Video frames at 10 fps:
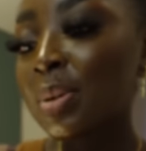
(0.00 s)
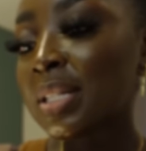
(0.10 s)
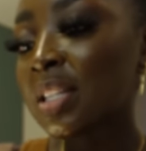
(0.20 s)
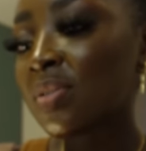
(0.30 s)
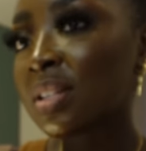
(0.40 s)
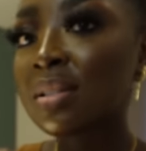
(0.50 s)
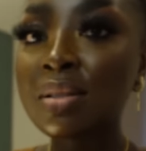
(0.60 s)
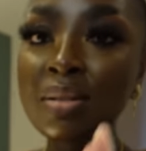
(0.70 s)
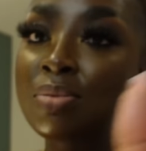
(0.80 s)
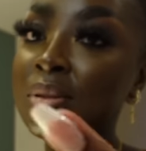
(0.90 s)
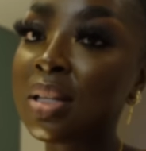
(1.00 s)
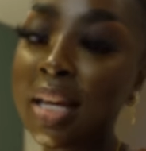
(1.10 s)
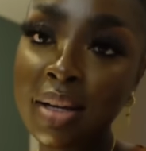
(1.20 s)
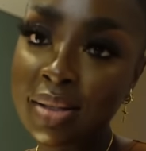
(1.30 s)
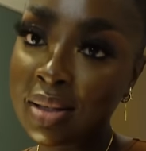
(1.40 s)
Pacific, the, the
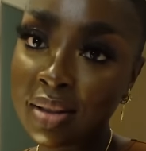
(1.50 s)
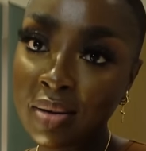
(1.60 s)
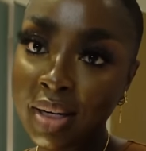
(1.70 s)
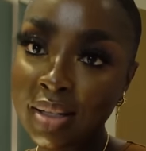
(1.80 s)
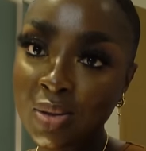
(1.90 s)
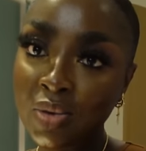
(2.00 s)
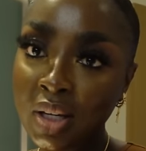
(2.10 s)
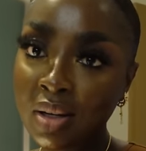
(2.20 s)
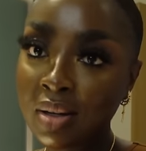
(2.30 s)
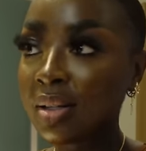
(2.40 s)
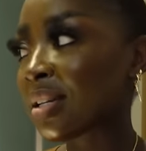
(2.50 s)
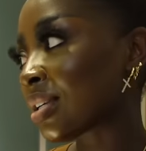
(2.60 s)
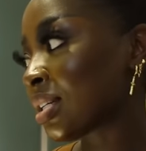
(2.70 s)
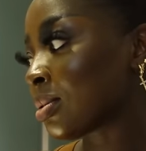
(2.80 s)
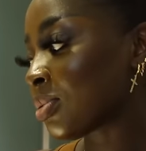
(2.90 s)
lighting is not the greatest over here. It's
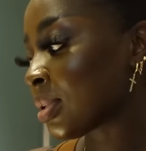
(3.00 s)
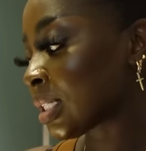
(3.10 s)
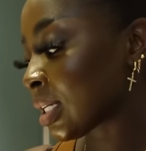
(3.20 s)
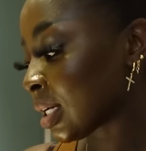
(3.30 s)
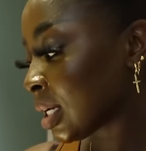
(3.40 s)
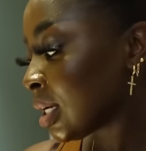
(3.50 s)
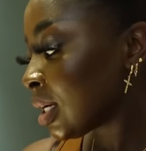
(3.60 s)
actually come from this side.